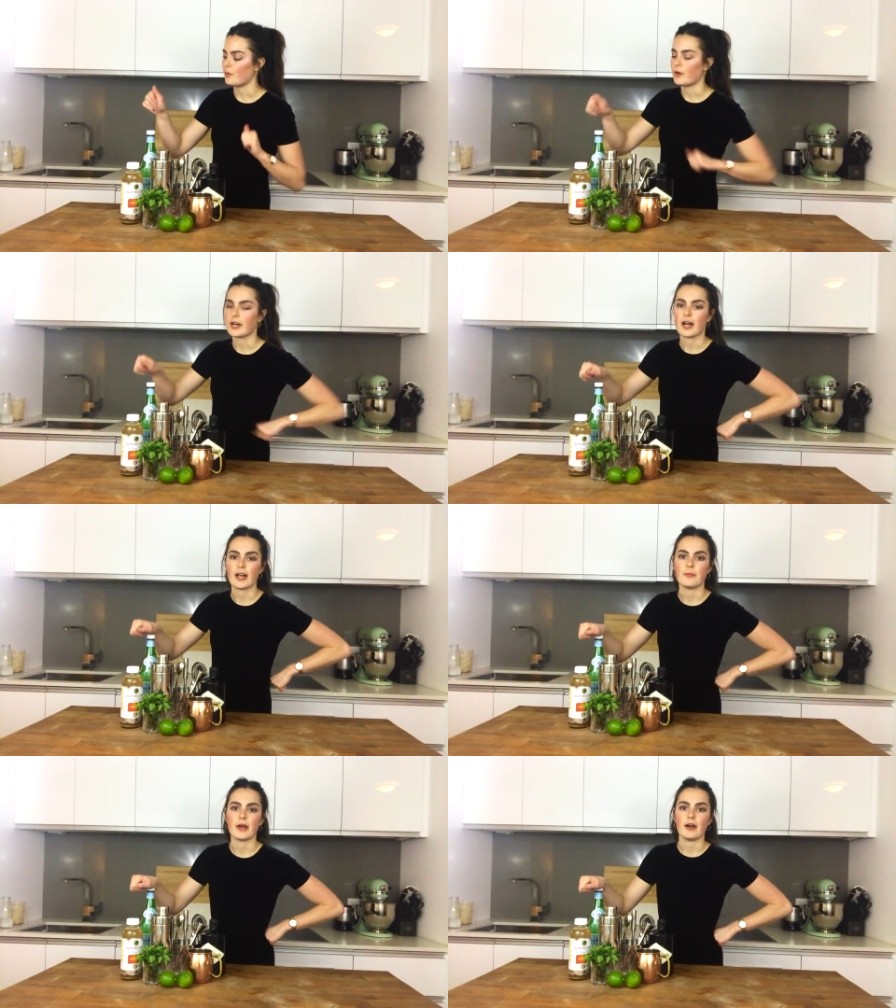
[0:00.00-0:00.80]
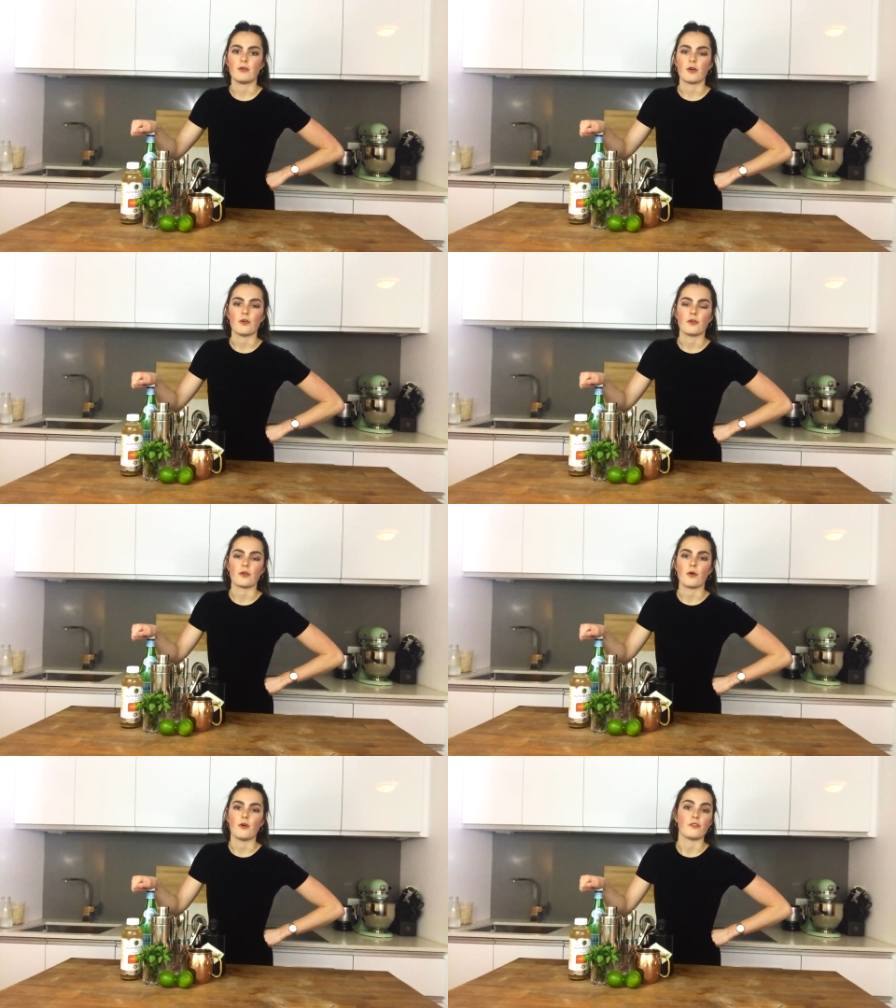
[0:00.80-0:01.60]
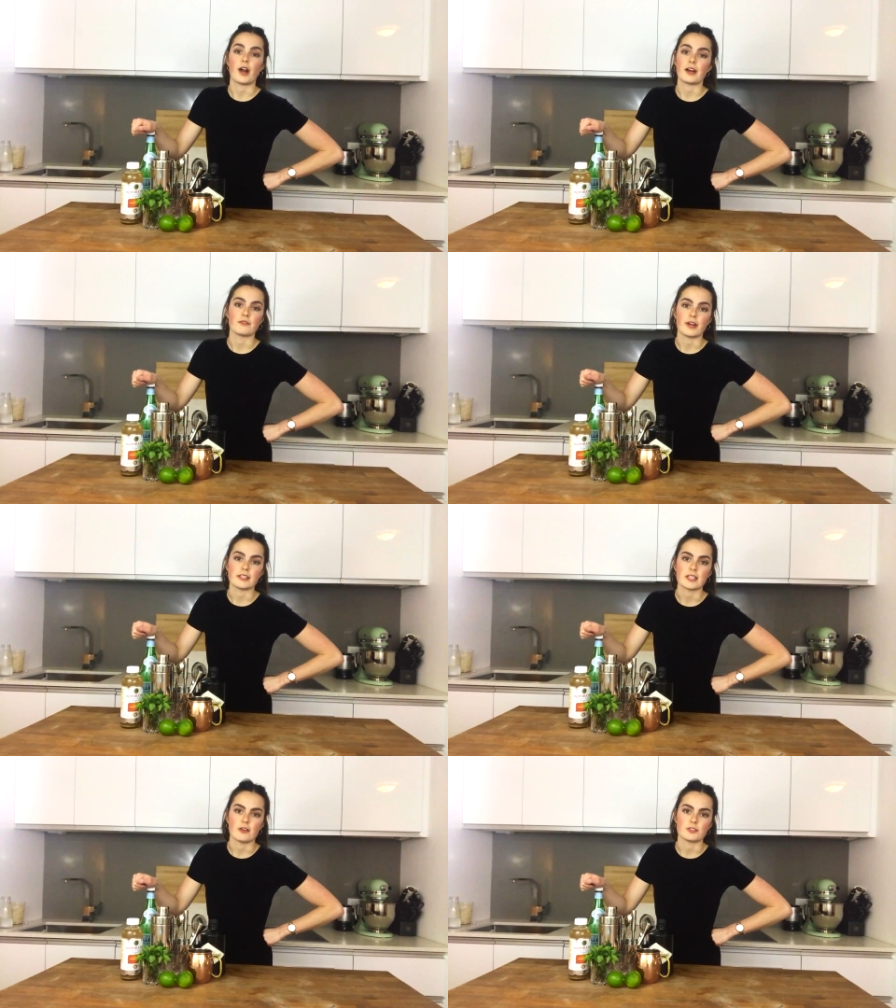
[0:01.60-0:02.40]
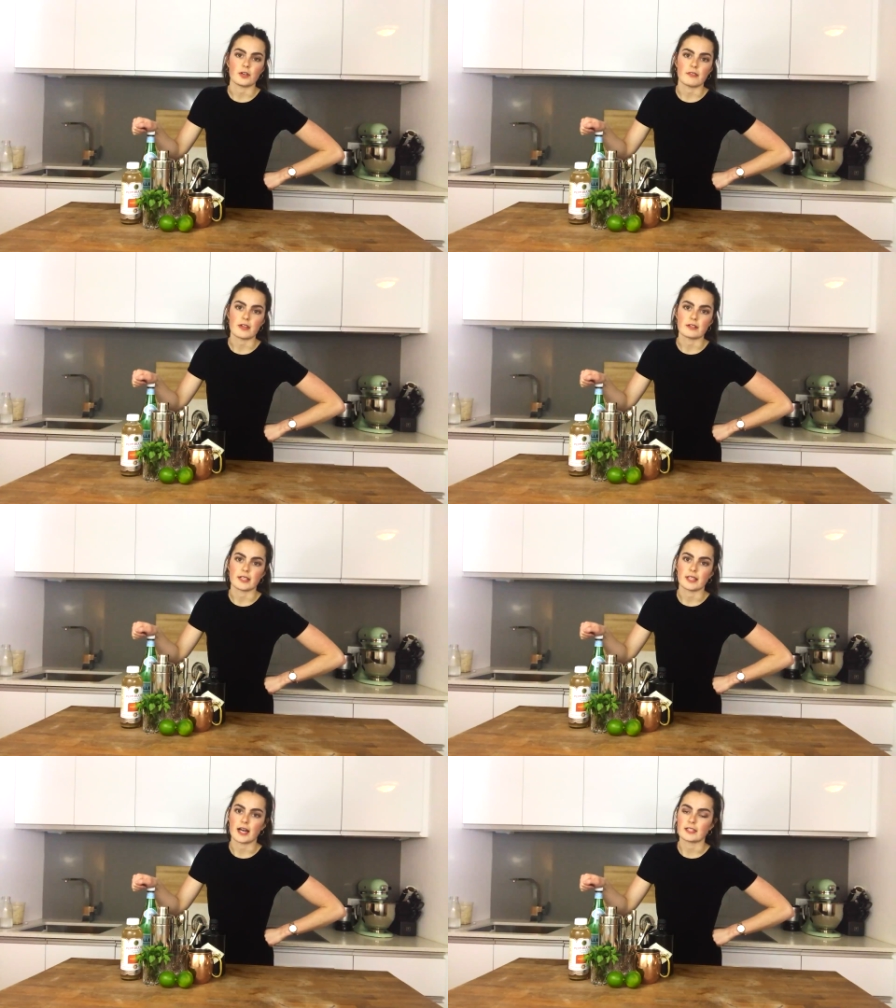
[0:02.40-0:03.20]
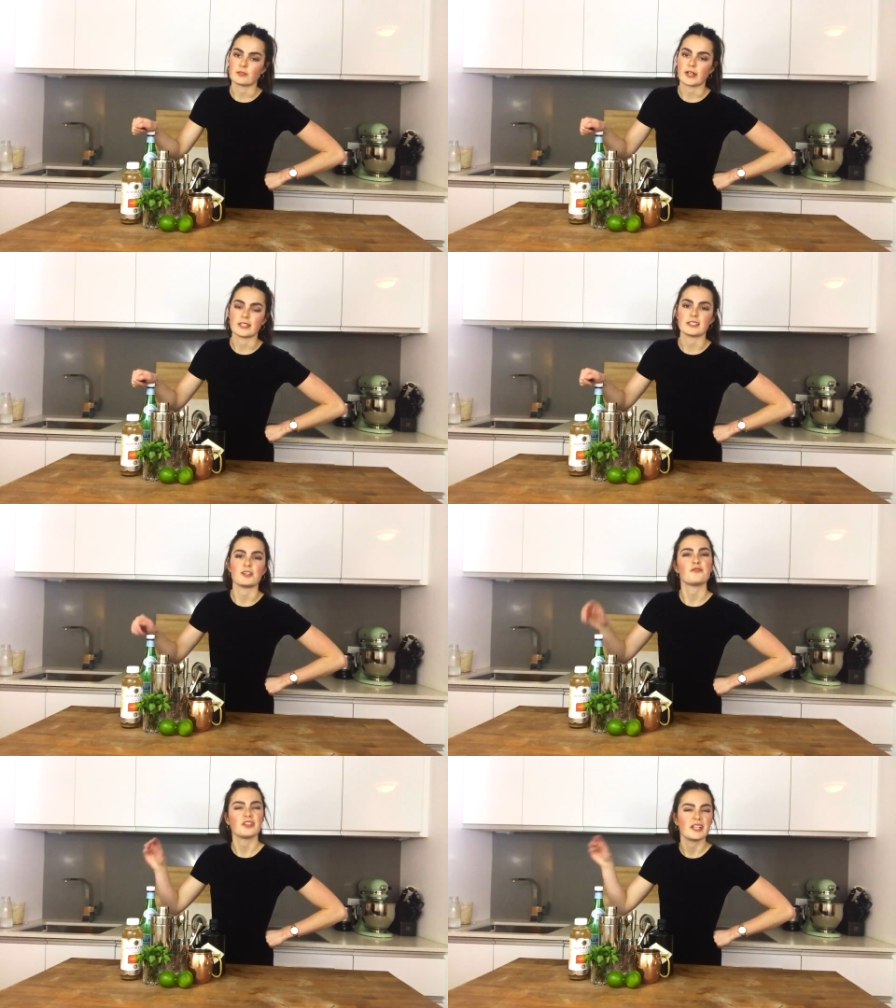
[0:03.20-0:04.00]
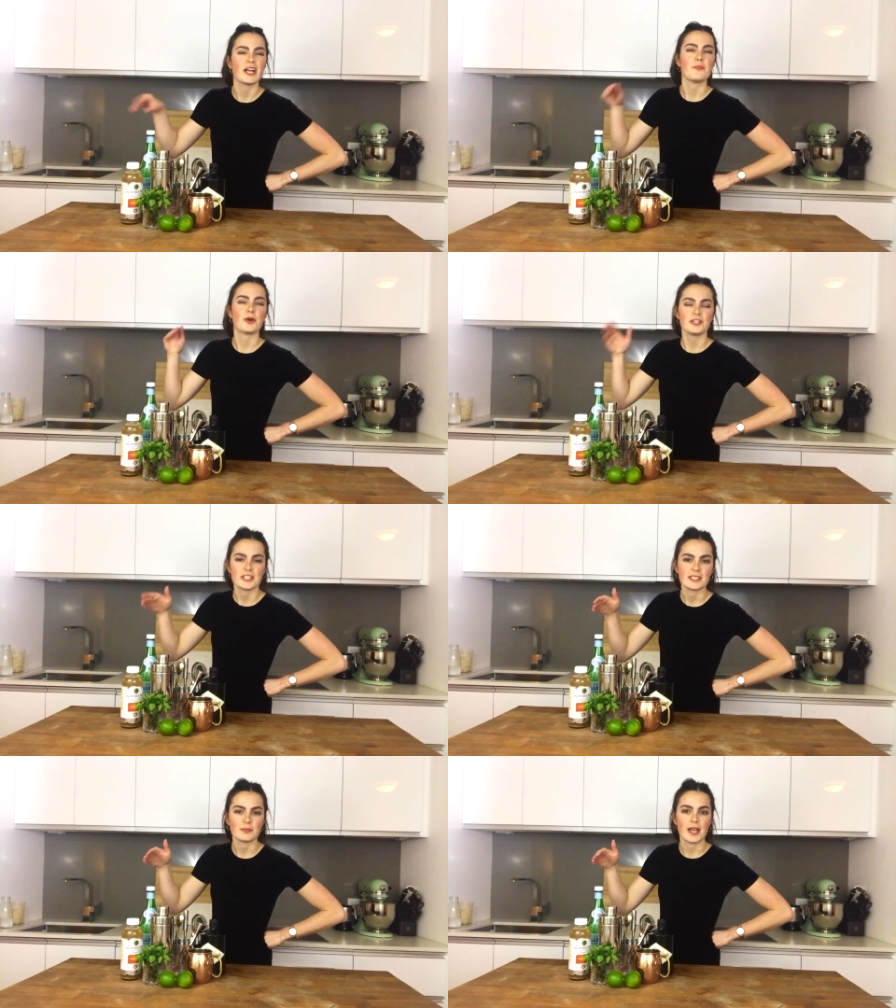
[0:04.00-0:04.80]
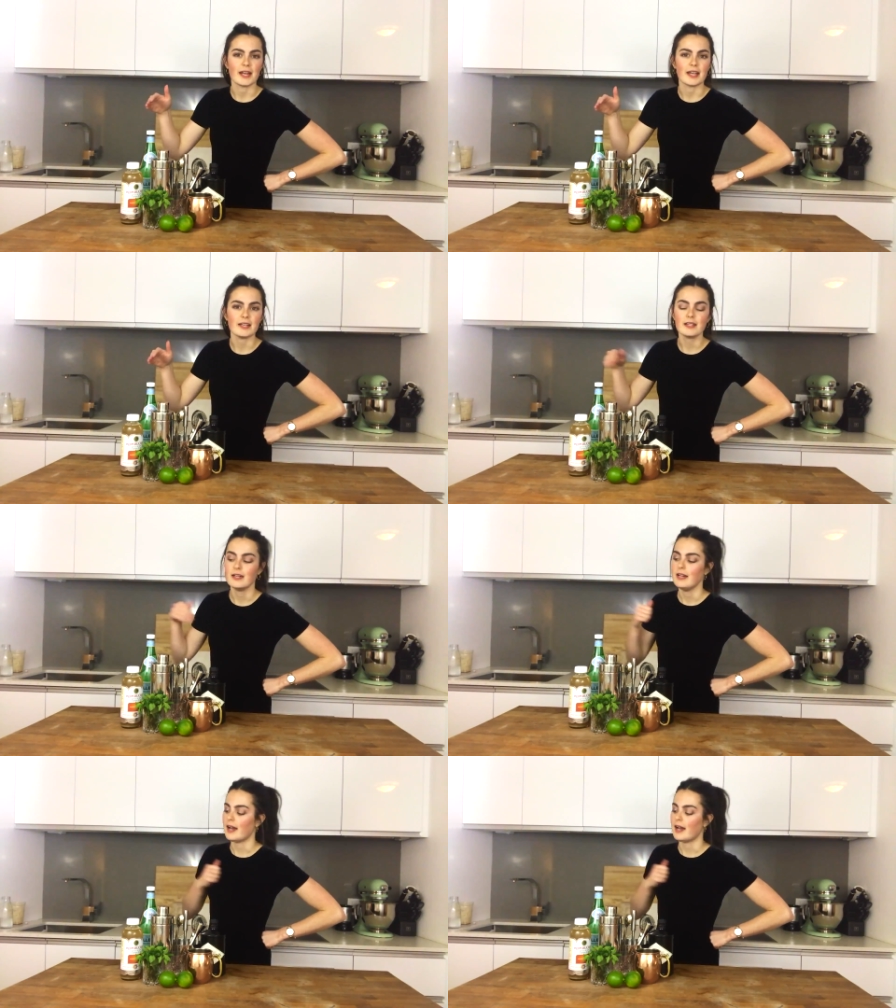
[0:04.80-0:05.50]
when I'm out over at a friend's house or anything like that, so I can still feel like I'm participating,